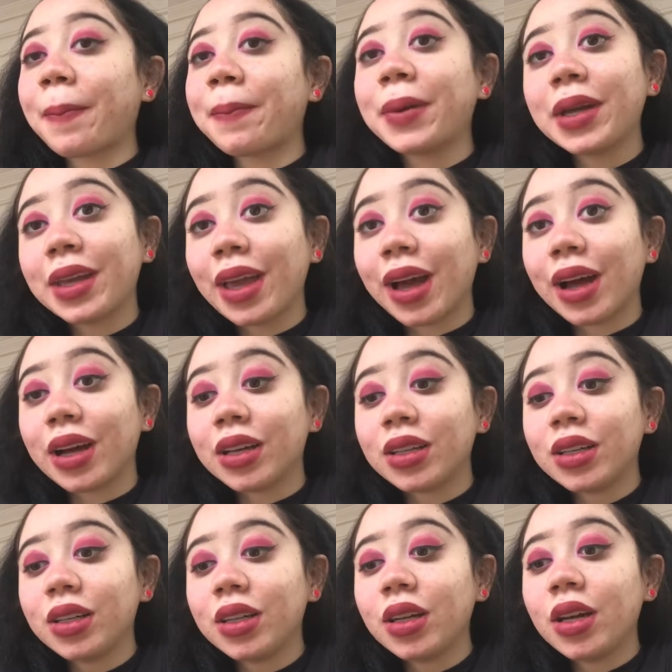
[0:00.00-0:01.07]
But yeah,
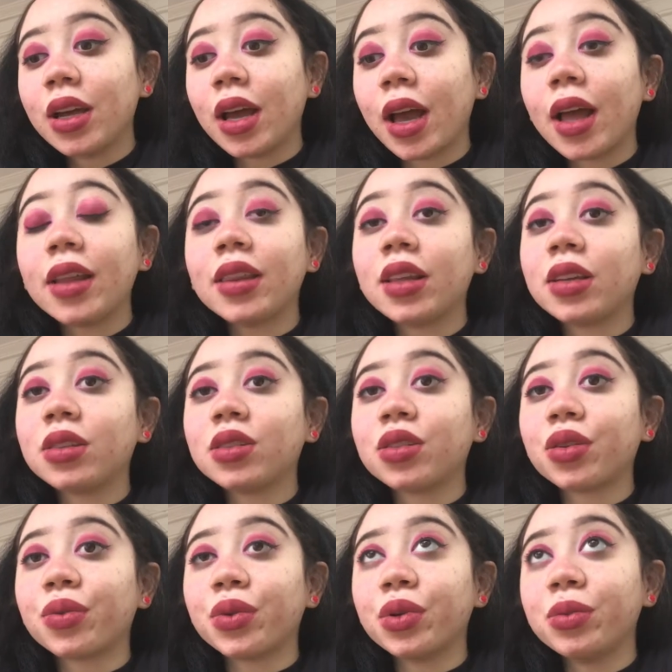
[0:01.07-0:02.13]
and
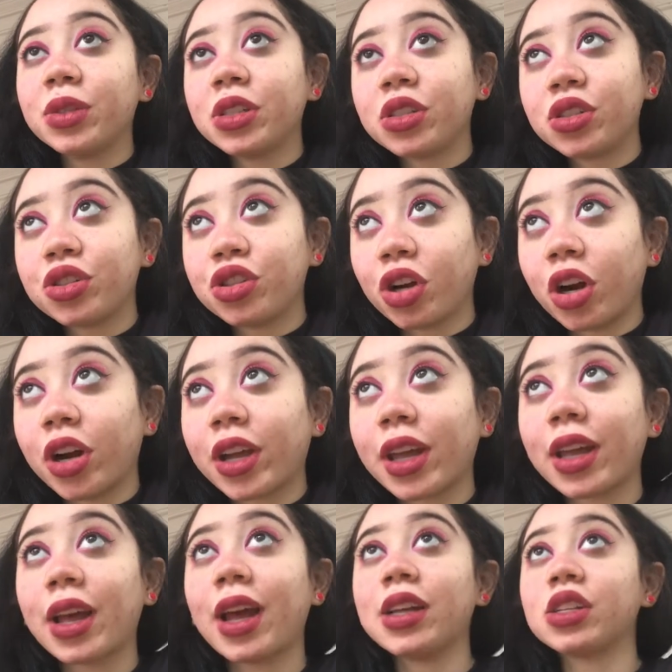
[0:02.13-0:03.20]
the room is dark.
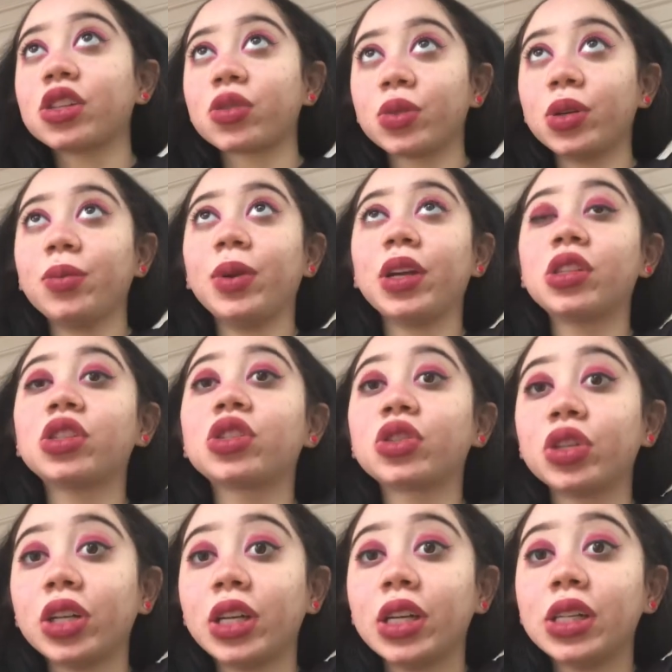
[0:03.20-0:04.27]
It has 3 big
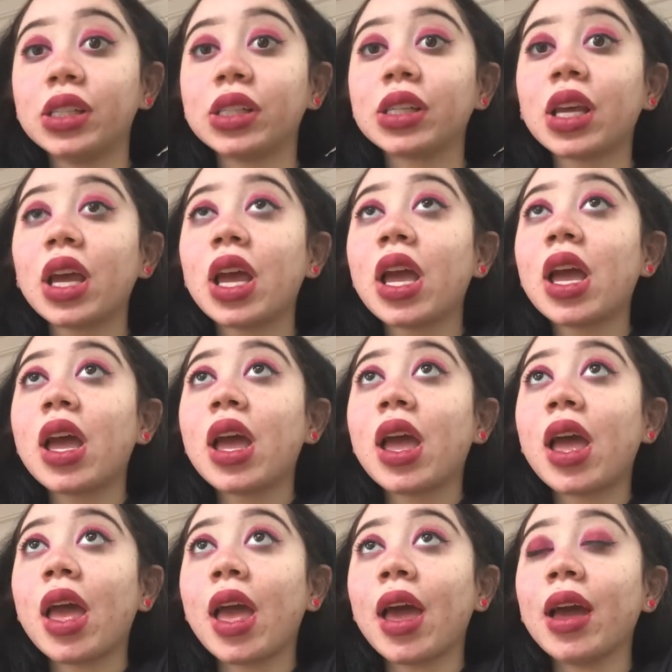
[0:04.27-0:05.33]
screens,
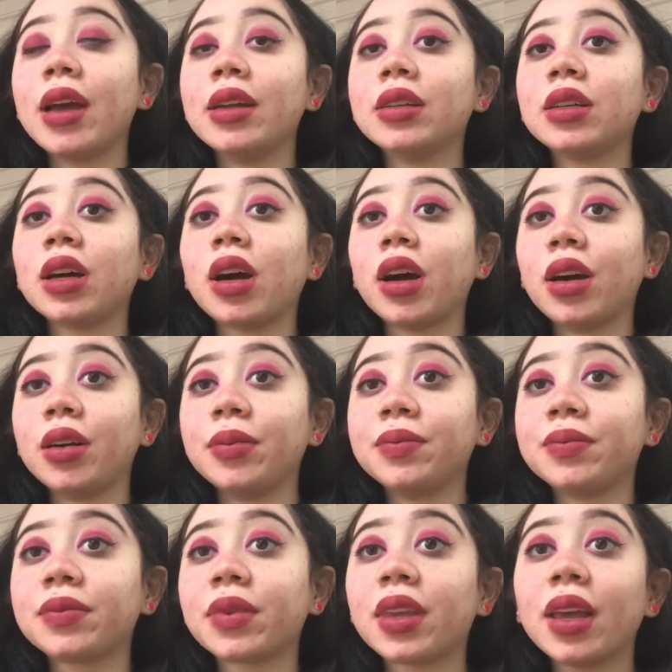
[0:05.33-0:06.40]
and
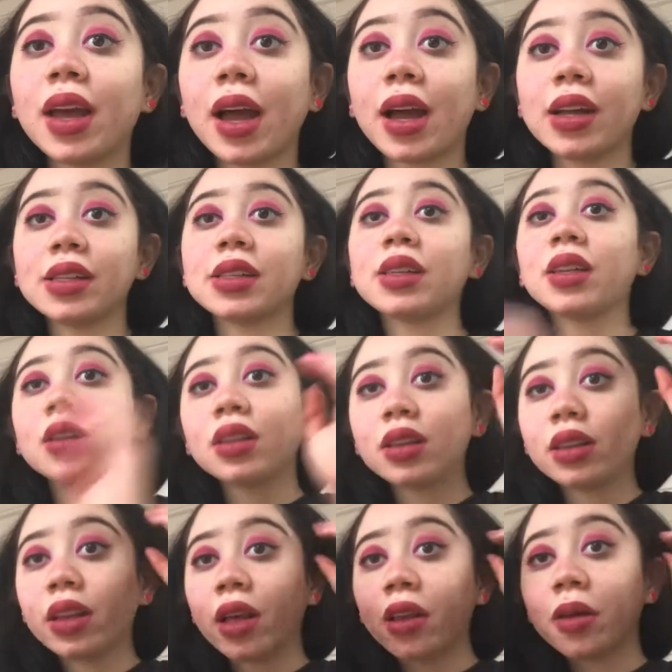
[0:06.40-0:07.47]
it has
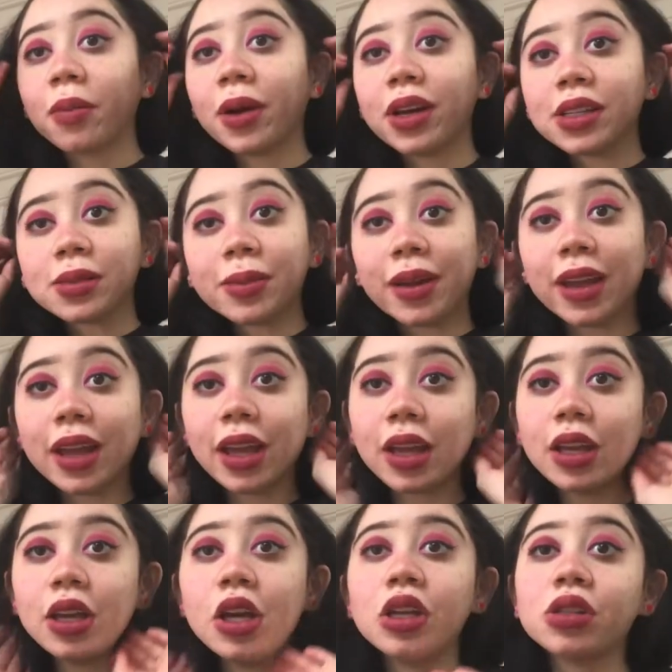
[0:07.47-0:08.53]
lullabies
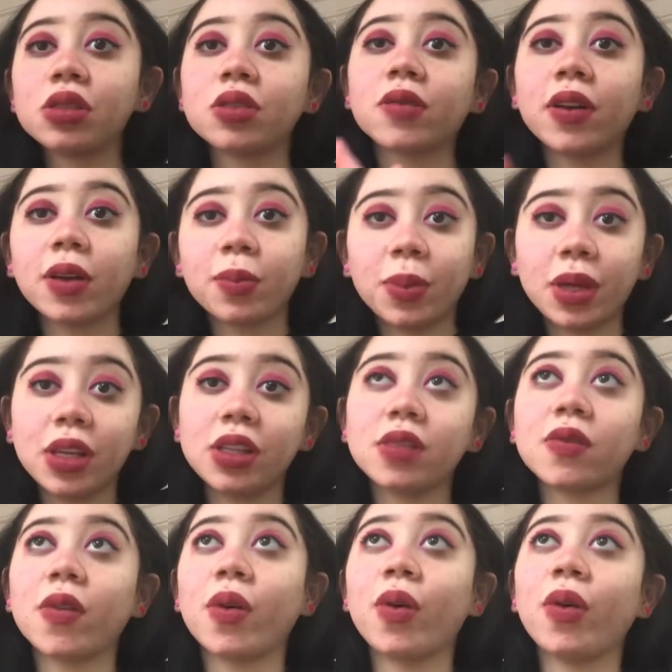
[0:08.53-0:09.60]
playing, so it's very
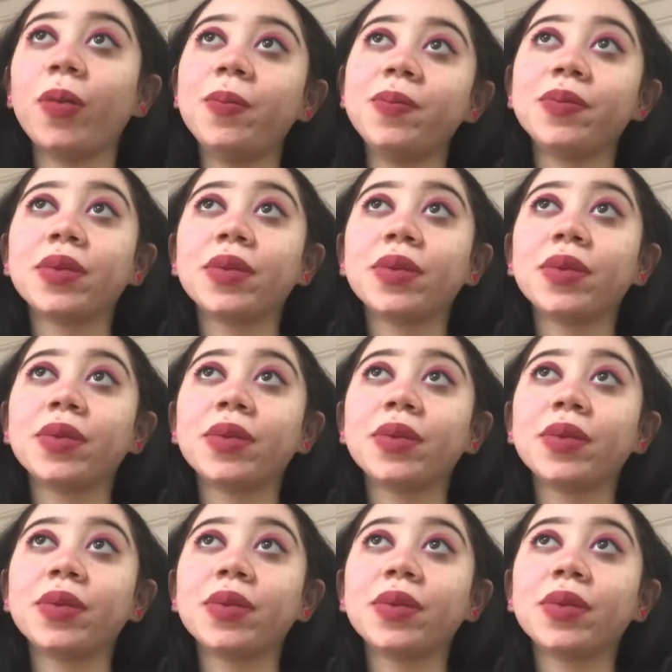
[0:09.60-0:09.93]
peaceful.